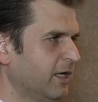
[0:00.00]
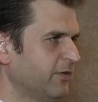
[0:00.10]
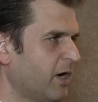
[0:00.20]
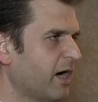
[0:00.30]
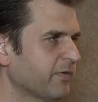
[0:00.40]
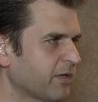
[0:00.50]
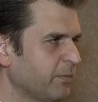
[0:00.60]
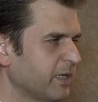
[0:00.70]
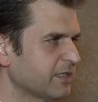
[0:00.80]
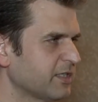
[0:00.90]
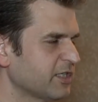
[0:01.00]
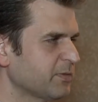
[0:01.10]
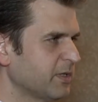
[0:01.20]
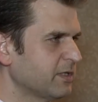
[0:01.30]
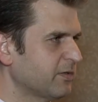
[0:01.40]
So after a big
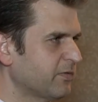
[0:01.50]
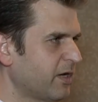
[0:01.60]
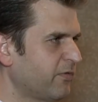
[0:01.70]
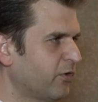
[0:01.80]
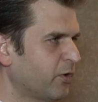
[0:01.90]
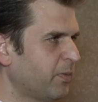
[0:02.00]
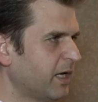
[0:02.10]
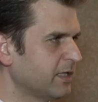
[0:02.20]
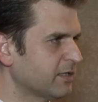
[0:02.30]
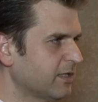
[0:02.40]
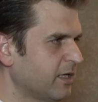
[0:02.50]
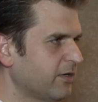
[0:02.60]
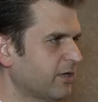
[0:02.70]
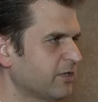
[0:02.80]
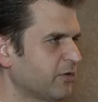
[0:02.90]
assessment of their 4 plants and the
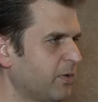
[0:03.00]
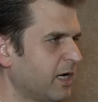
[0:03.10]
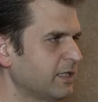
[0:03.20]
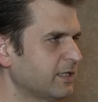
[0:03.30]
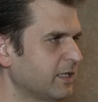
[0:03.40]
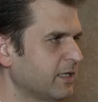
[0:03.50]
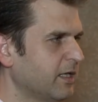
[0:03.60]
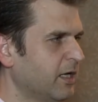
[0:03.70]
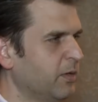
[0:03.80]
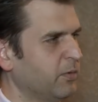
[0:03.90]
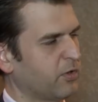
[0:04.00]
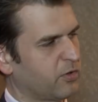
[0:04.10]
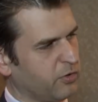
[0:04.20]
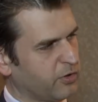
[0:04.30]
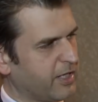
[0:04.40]
entire supply chain, we
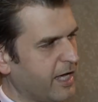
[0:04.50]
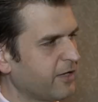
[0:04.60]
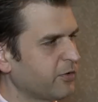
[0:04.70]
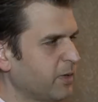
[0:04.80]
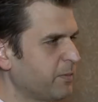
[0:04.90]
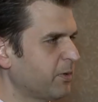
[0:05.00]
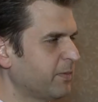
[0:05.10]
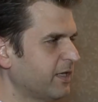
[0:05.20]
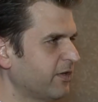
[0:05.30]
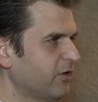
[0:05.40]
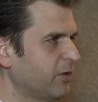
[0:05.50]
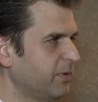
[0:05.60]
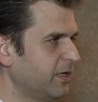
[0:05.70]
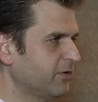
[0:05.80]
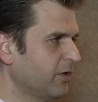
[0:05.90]
concluded they had to implement
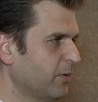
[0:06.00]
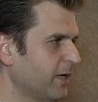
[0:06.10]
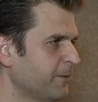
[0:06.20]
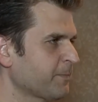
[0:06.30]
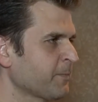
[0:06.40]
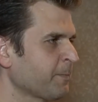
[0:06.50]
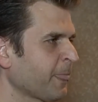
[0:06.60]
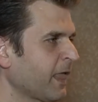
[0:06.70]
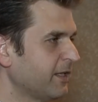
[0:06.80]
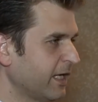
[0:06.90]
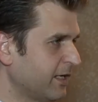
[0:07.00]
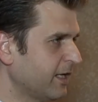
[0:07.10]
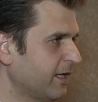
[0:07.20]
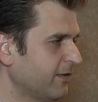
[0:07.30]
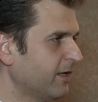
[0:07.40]
S&OP. So they
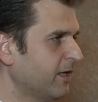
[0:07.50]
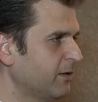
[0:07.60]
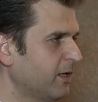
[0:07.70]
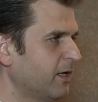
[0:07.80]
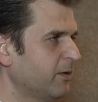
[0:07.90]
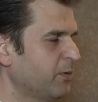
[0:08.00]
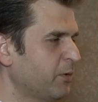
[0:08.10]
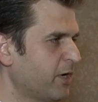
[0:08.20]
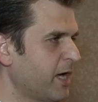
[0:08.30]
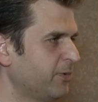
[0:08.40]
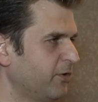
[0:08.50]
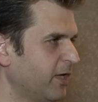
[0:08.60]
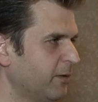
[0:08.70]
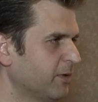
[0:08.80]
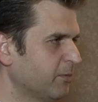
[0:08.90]
did it, and we were happy to
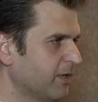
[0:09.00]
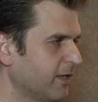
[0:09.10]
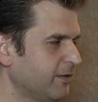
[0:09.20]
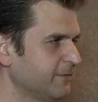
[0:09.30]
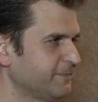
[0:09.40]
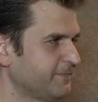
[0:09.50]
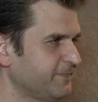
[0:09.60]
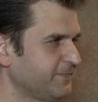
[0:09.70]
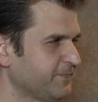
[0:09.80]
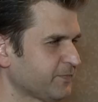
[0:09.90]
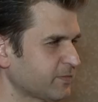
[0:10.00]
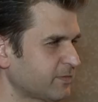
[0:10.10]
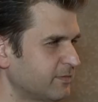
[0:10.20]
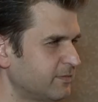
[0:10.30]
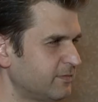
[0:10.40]
help them with that. And how's
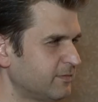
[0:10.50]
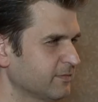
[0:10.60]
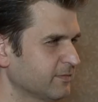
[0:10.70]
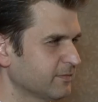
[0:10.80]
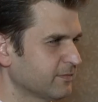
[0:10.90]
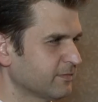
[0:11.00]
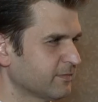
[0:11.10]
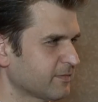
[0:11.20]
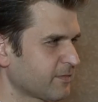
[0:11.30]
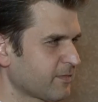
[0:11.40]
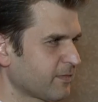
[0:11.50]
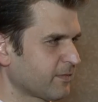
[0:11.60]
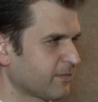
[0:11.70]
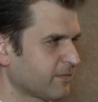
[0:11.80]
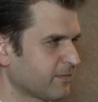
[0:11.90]
that improved
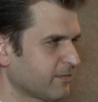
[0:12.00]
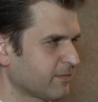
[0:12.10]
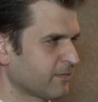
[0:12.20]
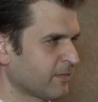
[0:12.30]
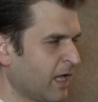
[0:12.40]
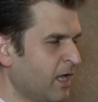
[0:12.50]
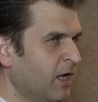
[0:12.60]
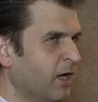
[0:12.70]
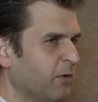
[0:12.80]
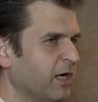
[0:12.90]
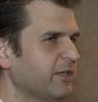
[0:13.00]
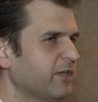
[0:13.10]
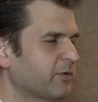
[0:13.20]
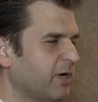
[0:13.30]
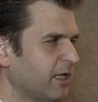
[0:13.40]
things for them? Well, it
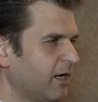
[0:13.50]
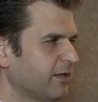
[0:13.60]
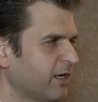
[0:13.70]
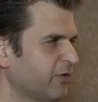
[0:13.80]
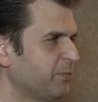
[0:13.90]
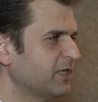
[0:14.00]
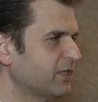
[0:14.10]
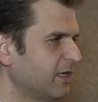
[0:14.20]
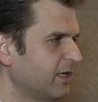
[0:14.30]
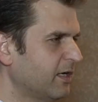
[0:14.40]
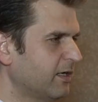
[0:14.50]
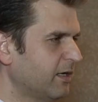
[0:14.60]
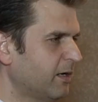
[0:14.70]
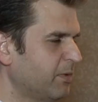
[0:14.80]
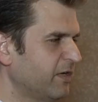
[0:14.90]
did quite a lot, and especially
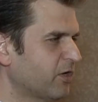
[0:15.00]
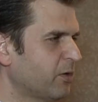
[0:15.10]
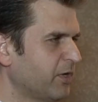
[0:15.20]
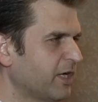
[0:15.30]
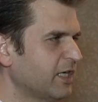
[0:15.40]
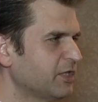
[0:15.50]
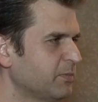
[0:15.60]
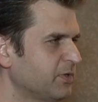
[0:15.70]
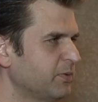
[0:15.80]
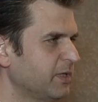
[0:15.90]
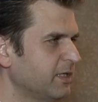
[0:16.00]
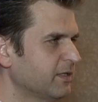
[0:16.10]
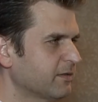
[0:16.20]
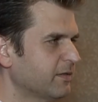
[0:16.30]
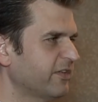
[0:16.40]
I believe the communication between,
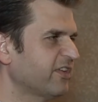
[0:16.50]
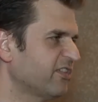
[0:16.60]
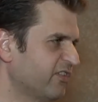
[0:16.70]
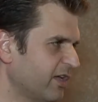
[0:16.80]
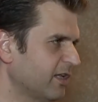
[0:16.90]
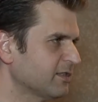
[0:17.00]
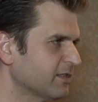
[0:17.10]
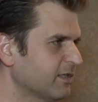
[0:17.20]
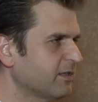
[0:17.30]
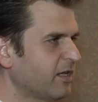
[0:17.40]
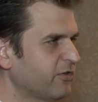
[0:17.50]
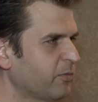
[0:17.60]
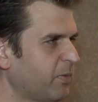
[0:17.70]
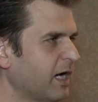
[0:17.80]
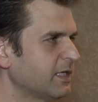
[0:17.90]
let's say, sales and
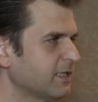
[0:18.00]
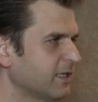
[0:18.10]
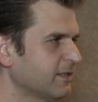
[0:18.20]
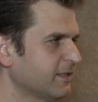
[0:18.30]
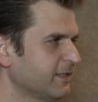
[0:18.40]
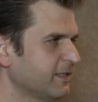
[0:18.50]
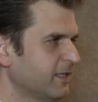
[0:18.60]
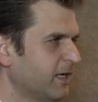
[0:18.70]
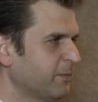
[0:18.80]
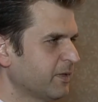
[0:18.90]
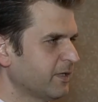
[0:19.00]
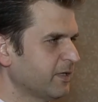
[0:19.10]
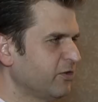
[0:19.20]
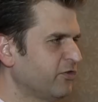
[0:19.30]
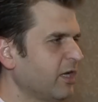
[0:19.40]
supply chain. I
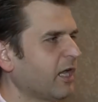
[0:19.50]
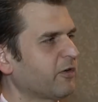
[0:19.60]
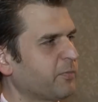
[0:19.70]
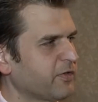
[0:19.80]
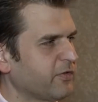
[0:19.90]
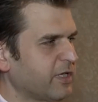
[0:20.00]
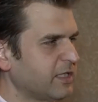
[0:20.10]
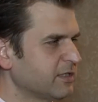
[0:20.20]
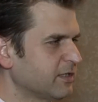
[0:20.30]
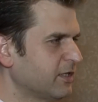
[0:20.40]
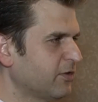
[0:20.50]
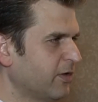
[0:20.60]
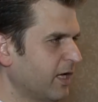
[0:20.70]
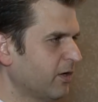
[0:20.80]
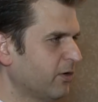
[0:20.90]
mean, you see a lot of presentations here
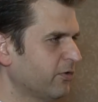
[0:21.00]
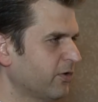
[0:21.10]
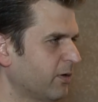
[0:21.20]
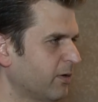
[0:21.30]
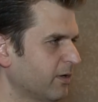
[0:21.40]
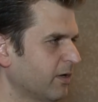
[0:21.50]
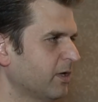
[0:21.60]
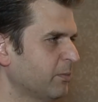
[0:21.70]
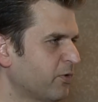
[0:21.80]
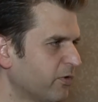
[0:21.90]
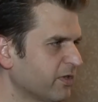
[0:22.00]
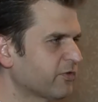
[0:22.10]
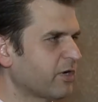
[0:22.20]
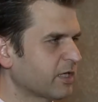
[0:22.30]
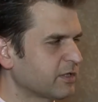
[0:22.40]
today also on improving
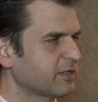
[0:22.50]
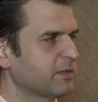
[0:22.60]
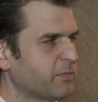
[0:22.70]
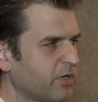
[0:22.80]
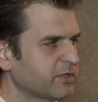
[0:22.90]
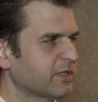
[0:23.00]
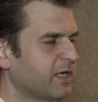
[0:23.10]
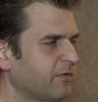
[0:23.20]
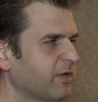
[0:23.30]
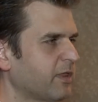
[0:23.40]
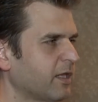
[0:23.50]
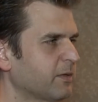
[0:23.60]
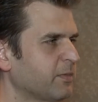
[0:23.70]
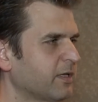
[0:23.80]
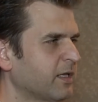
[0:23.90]
structures and process and
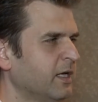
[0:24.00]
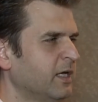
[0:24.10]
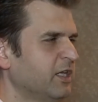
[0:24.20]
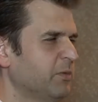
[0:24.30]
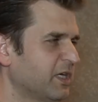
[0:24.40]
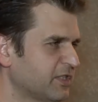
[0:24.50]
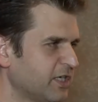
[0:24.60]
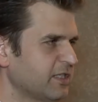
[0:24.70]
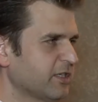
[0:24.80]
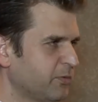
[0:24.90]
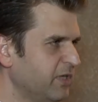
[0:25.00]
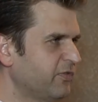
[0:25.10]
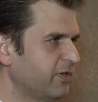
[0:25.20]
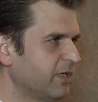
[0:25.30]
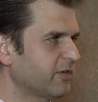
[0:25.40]
everything, but the biggest change that we've
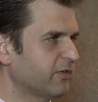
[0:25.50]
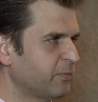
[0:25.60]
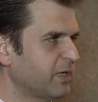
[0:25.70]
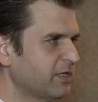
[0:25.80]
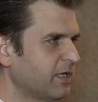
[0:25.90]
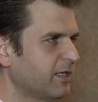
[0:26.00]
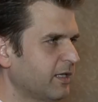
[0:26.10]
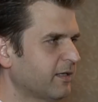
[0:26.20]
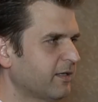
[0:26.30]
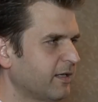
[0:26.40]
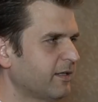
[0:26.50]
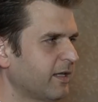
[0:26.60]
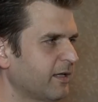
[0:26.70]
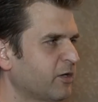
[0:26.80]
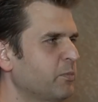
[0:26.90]
seen is especially that
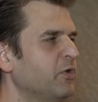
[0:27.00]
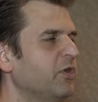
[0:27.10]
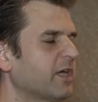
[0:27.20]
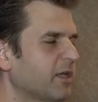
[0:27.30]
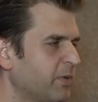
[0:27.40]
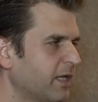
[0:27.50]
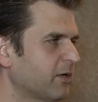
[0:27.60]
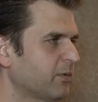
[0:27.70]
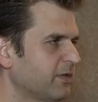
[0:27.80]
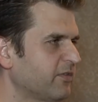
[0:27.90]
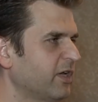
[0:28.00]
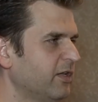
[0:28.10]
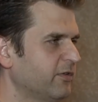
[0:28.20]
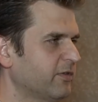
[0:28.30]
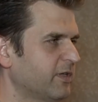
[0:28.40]
they communicate better with
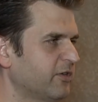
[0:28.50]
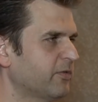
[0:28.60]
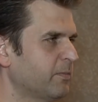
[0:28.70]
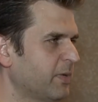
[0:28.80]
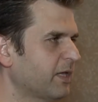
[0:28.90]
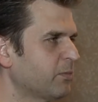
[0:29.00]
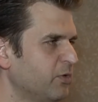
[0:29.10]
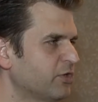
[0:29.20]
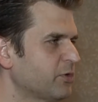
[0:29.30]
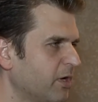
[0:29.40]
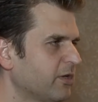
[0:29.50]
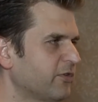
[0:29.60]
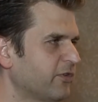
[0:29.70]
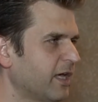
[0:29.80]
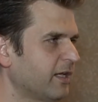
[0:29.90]
sales. There's better mutual
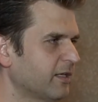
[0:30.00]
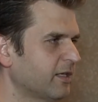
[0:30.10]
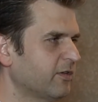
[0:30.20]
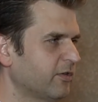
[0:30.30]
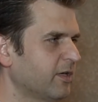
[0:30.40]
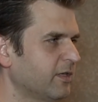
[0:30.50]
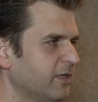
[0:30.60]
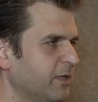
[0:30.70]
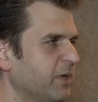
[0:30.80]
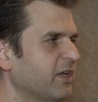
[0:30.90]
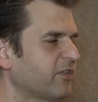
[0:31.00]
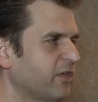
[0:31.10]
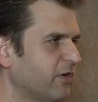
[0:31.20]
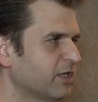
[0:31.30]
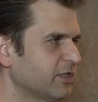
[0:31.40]
understanding. That's the biggest
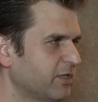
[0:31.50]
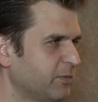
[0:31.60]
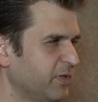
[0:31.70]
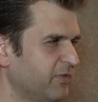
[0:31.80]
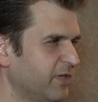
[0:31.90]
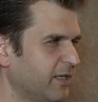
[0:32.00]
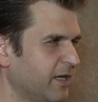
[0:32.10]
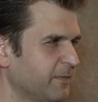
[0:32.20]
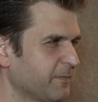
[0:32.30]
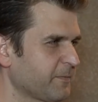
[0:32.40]
advantage that we've seen now.